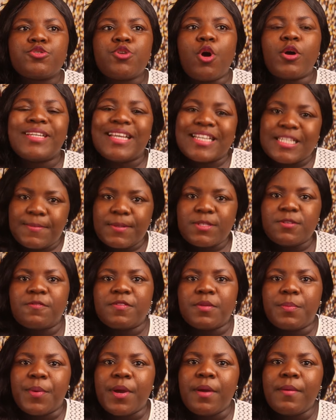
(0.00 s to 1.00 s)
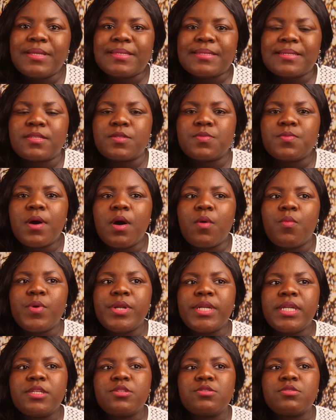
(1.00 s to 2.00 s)
on the aspect of the parent as well, we
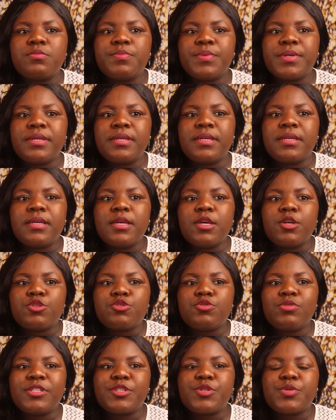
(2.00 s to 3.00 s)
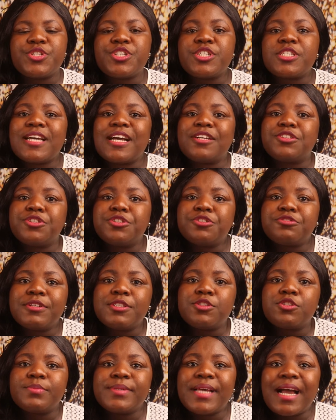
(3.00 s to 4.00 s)
need to teach our
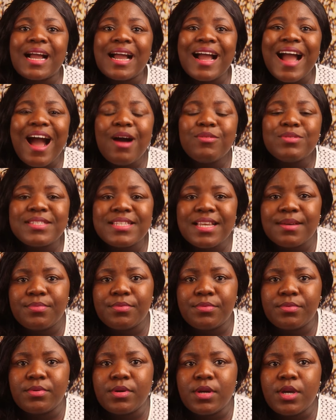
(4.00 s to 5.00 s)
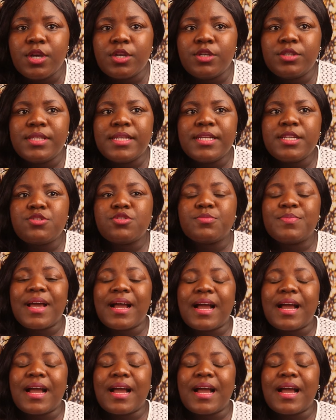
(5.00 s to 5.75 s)
children to be accountable. They need to be